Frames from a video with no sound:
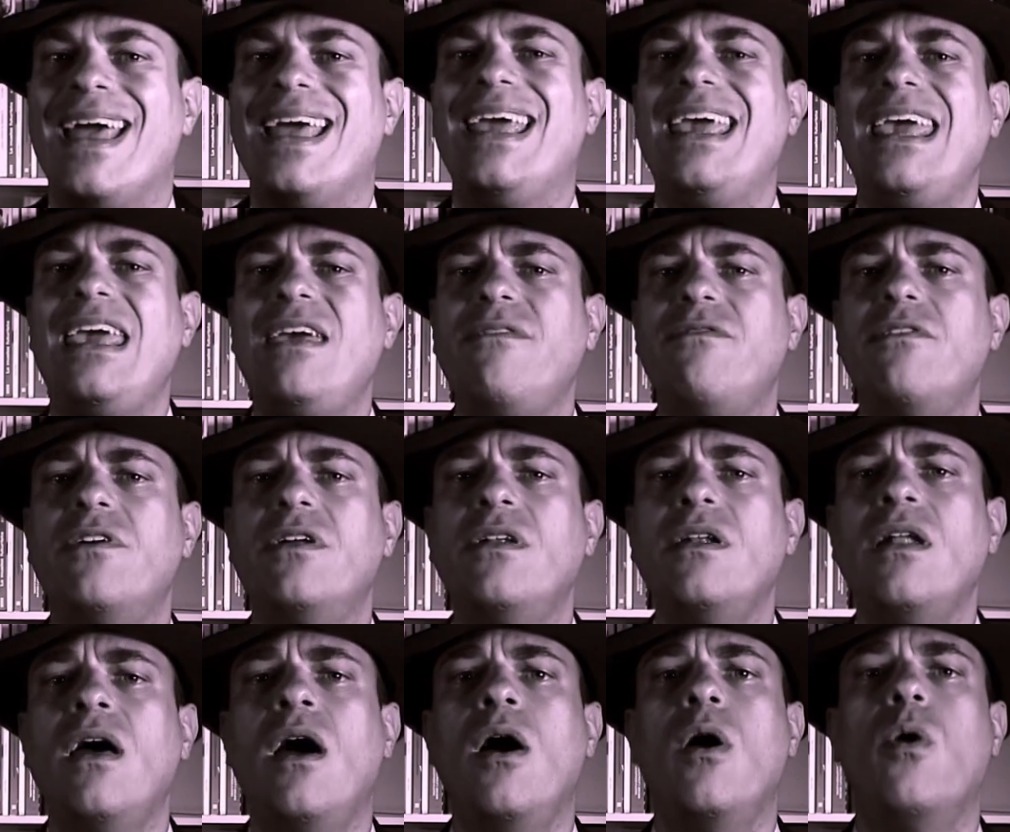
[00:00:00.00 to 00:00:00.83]

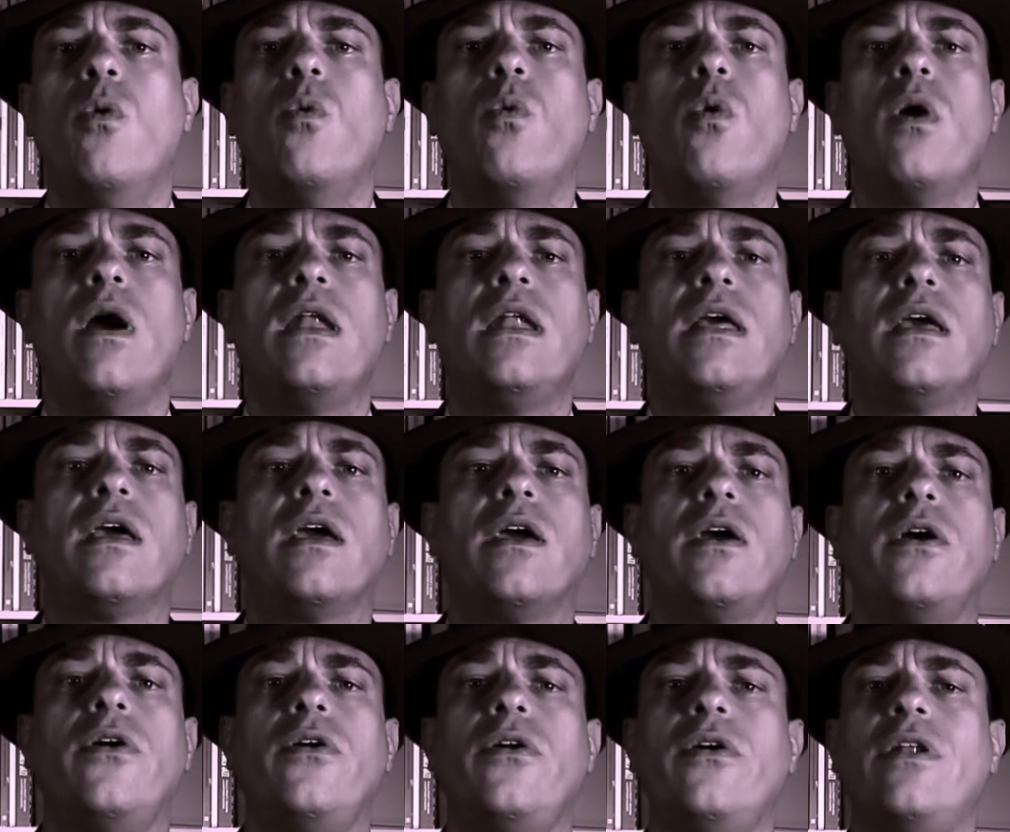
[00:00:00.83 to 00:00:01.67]
even when he
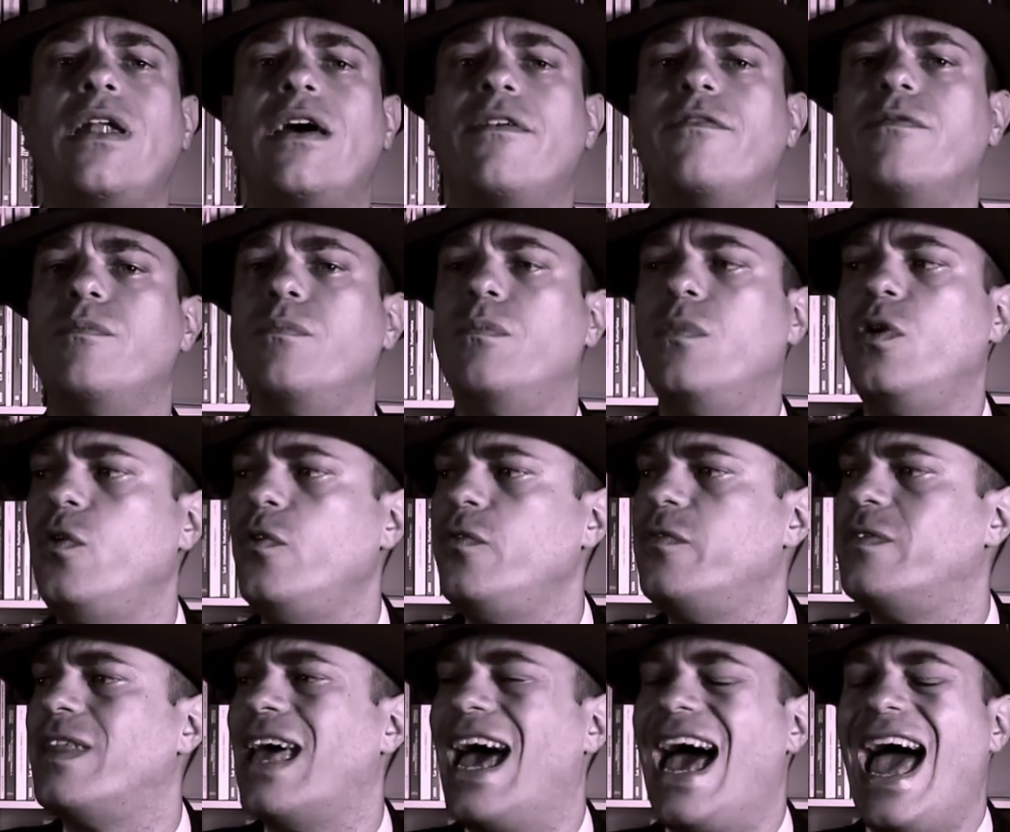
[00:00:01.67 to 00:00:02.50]
could have
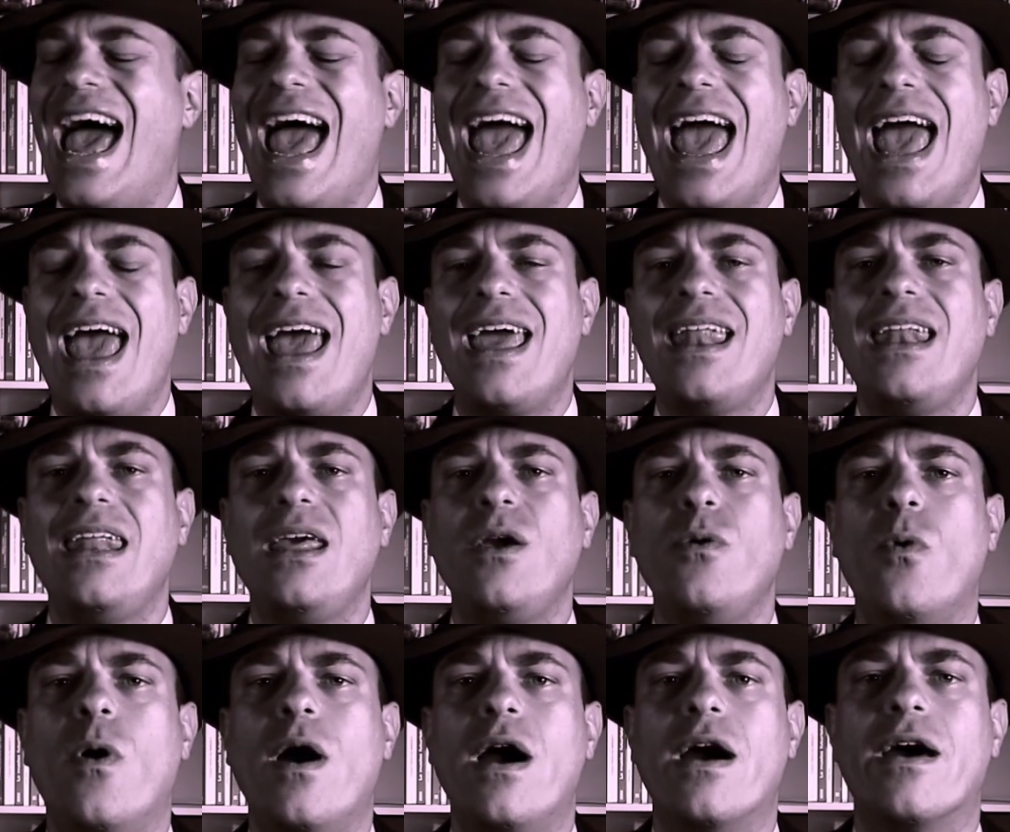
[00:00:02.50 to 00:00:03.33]
moved
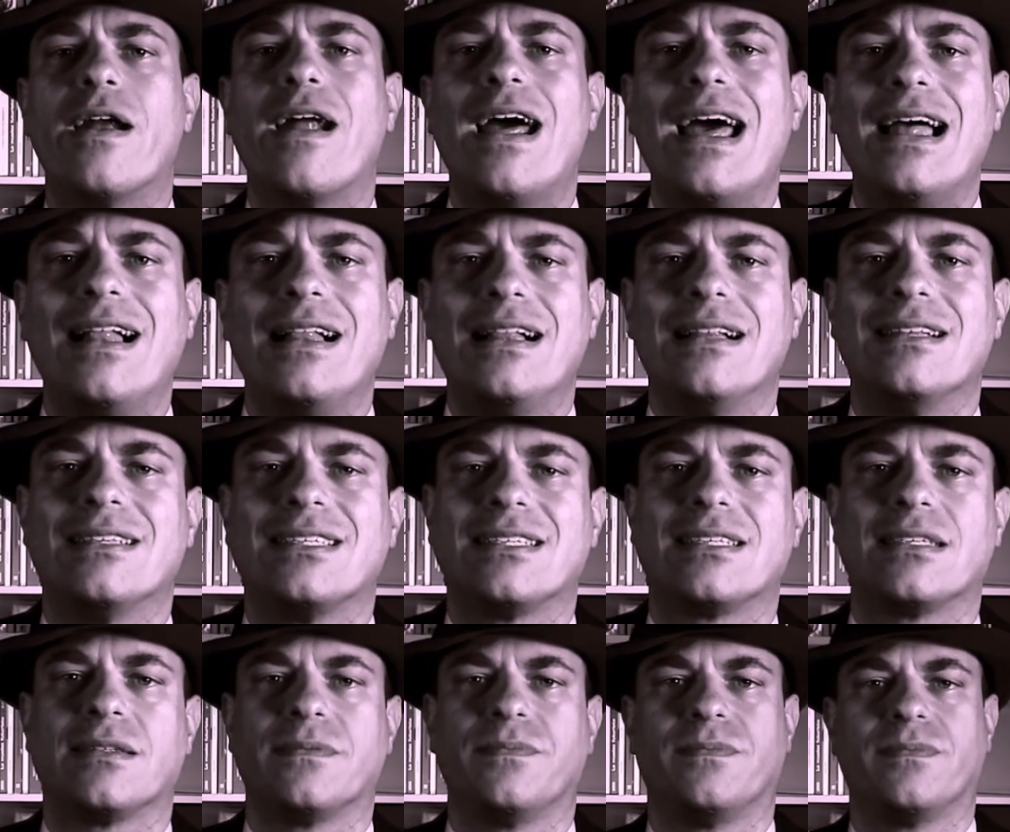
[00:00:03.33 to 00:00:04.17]
anywhere
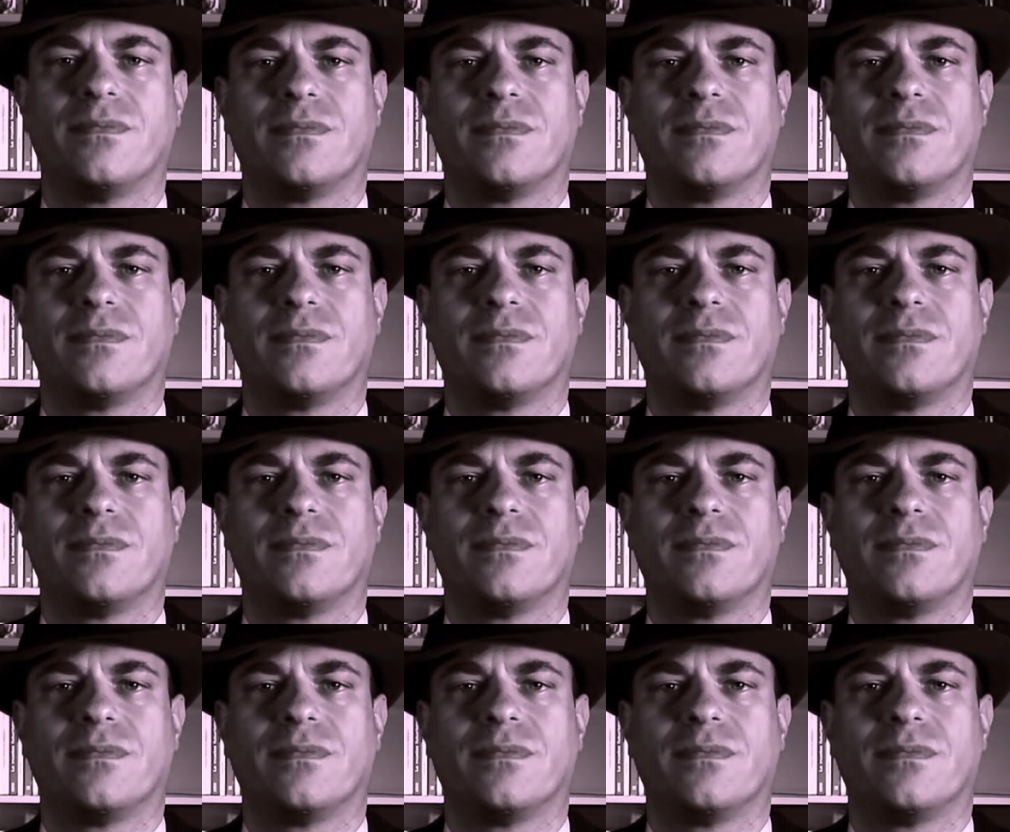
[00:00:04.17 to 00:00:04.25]
else.